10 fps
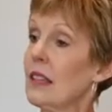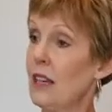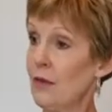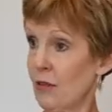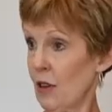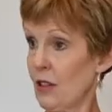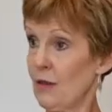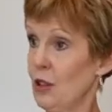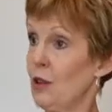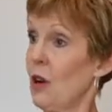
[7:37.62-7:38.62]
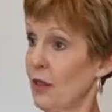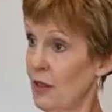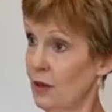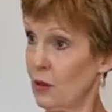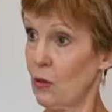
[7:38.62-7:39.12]
in front of you on the
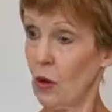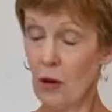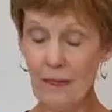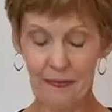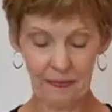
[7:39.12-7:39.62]
floor.